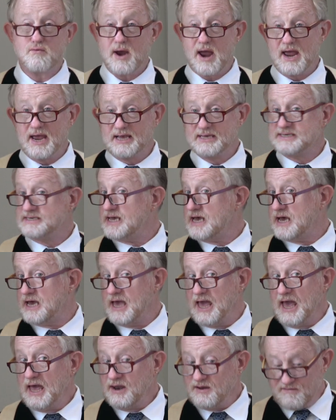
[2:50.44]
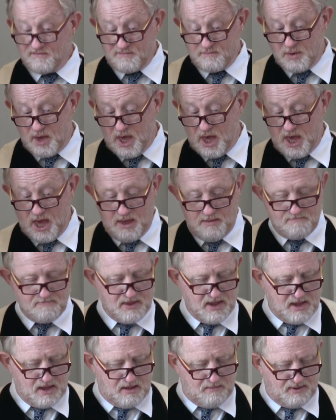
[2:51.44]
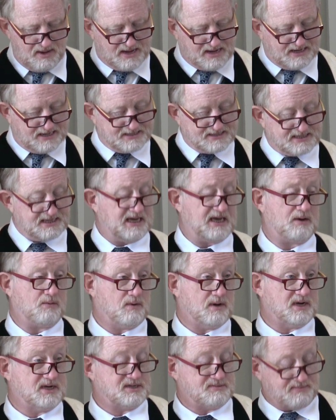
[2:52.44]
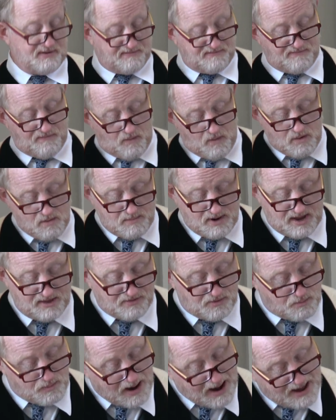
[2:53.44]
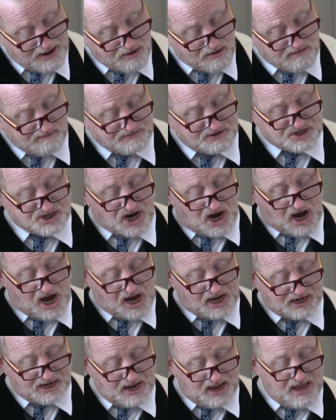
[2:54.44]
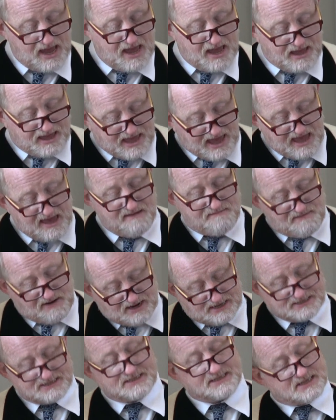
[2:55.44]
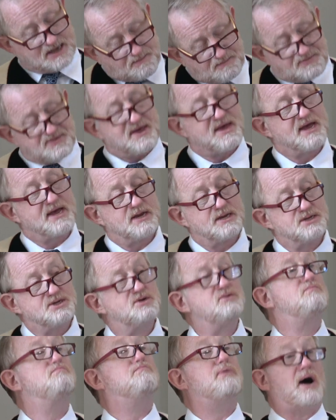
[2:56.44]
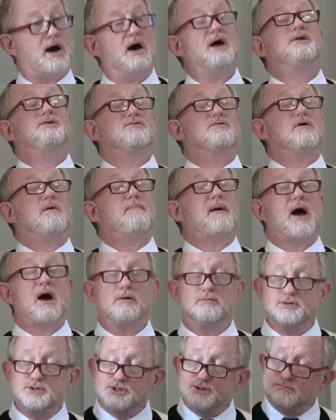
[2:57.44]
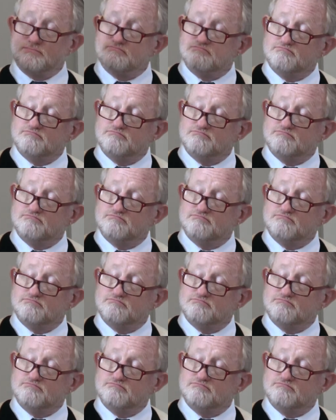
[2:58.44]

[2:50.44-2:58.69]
ranks ahead of me because he was before me, the writer of John gave us something to ponder about.